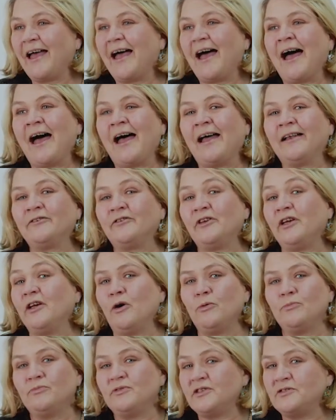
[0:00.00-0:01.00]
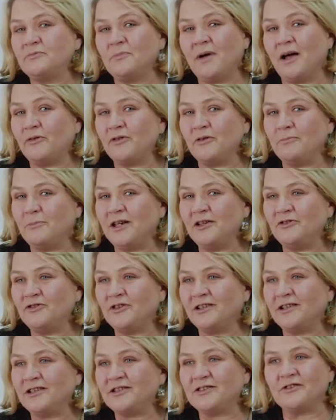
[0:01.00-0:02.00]
And he opened his mouth
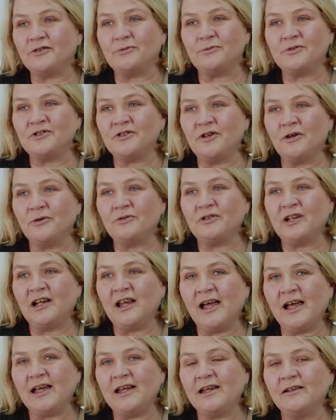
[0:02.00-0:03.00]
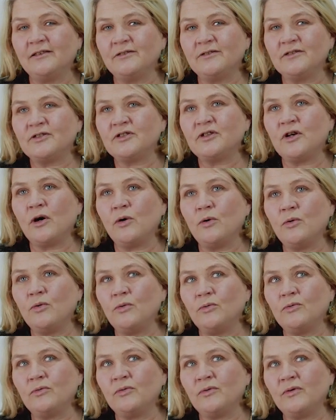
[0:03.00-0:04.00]
immediately, so there was no delay.
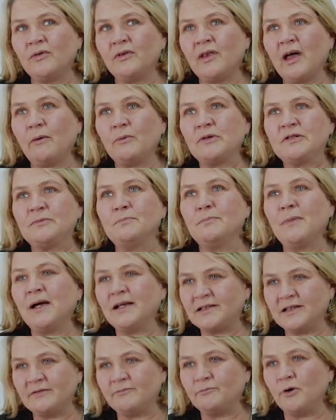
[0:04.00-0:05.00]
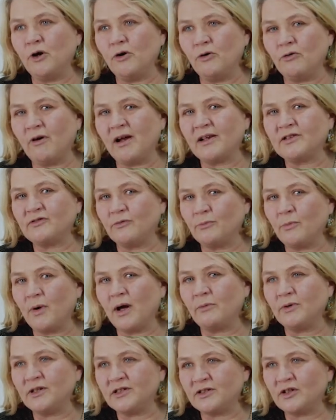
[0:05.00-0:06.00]
So that was massive progress from
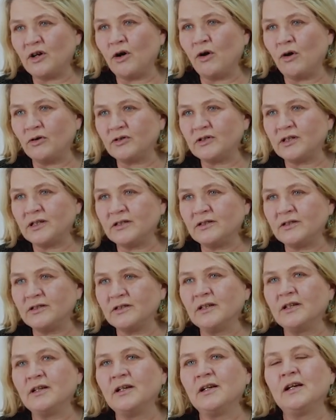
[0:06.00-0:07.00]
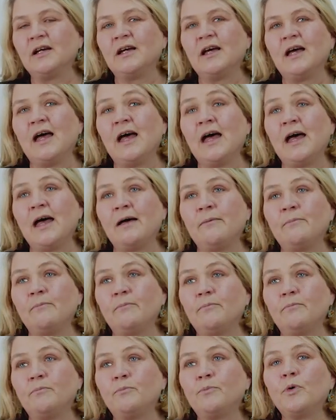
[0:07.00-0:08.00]
where we started.
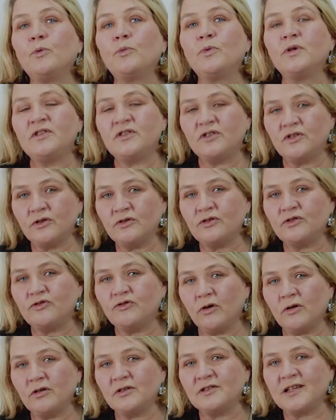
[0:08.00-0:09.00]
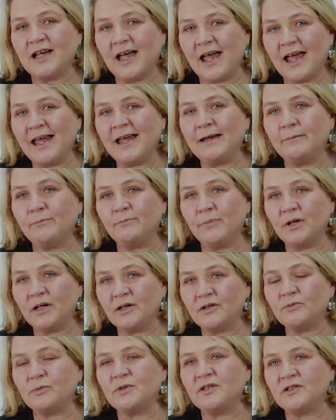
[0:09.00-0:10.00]
But we still struggle to get in
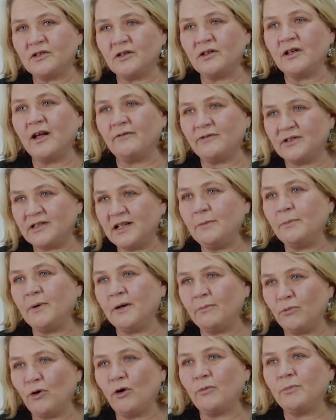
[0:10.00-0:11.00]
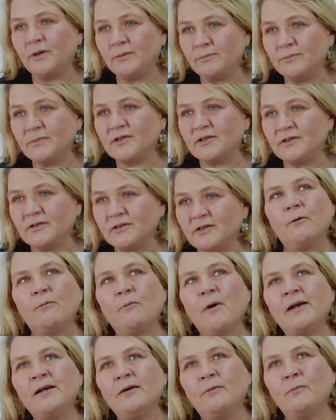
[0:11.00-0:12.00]
because we still have sleeping problems.
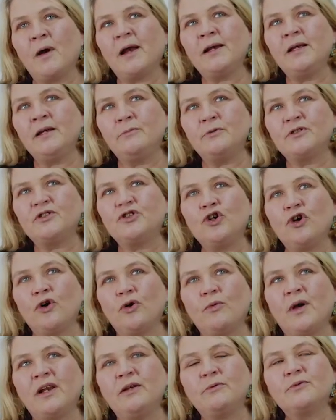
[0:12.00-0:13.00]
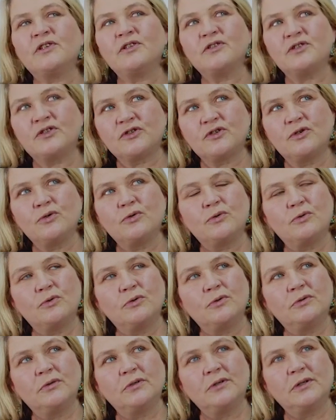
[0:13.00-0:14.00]
When he was young, when he was at
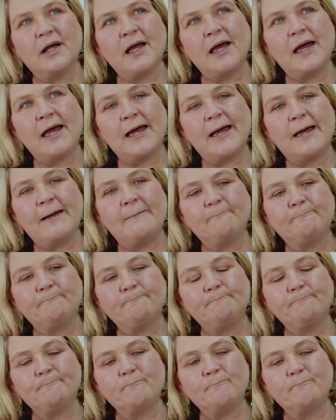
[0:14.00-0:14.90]
school, in